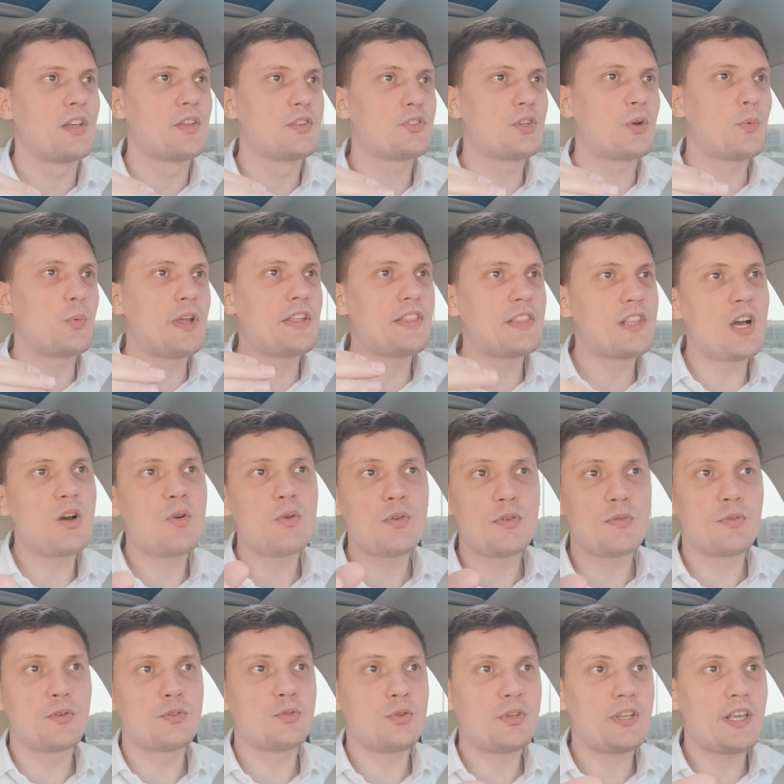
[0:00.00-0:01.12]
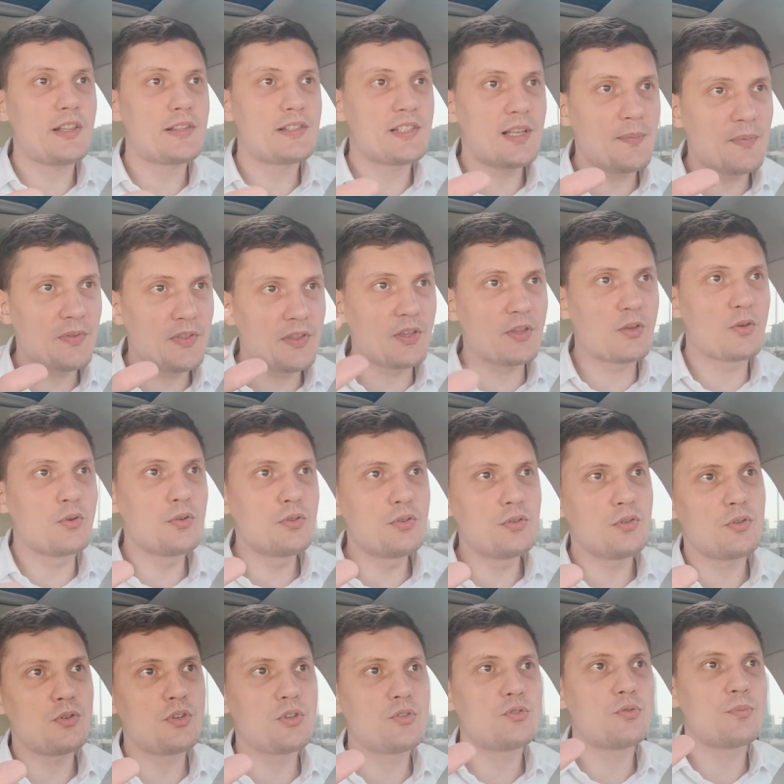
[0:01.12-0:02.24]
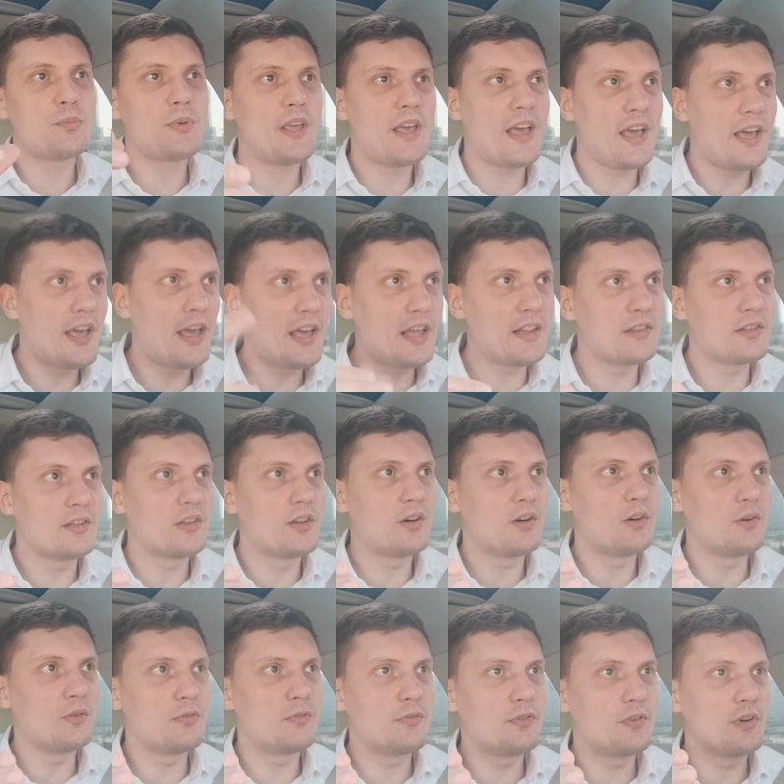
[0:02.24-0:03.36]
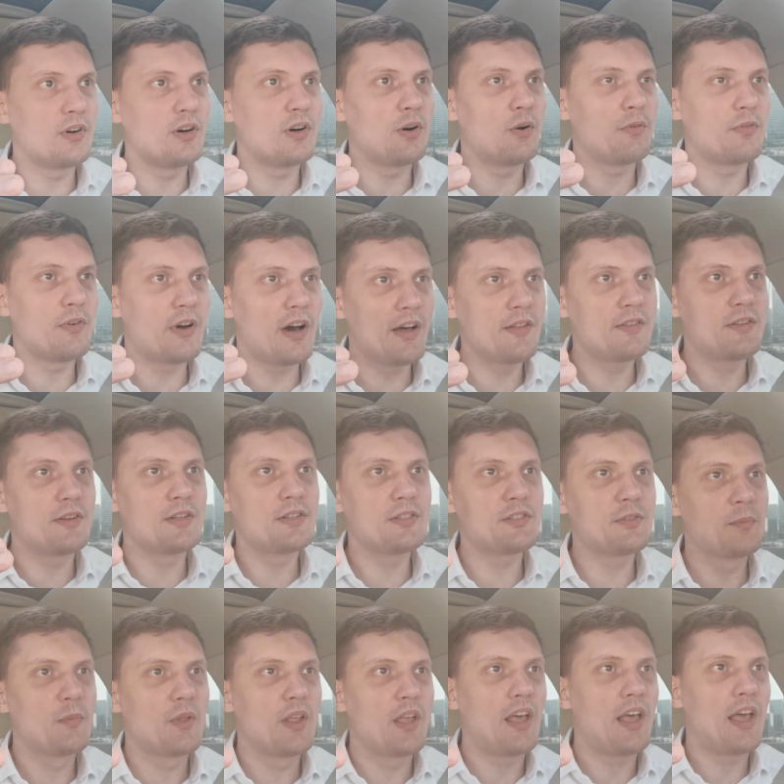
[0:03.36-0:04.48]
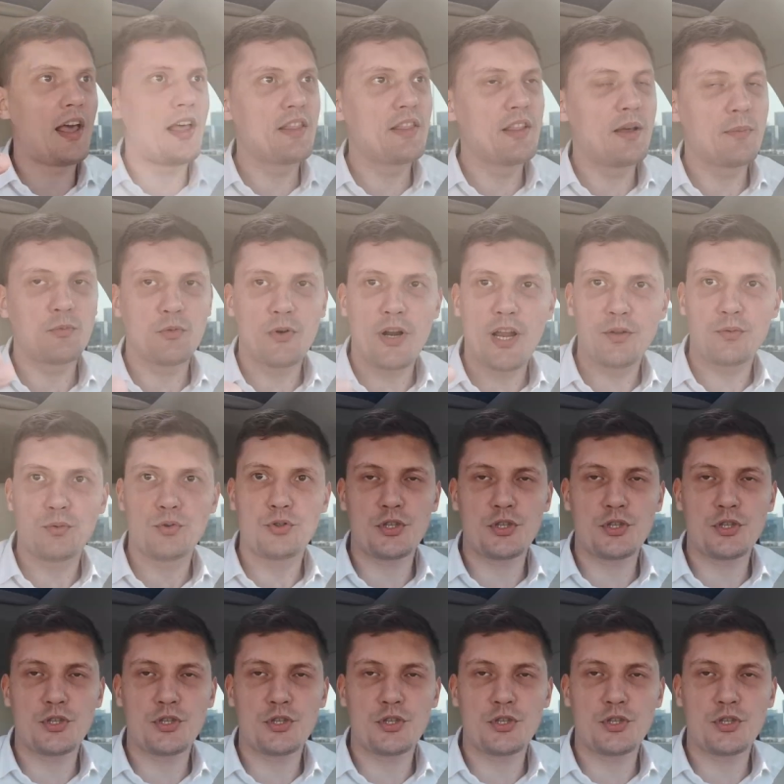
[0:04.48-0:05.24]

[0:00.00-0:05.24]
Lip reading: So right now, if you want to get something good, you need to be ahead of others, and I'm trying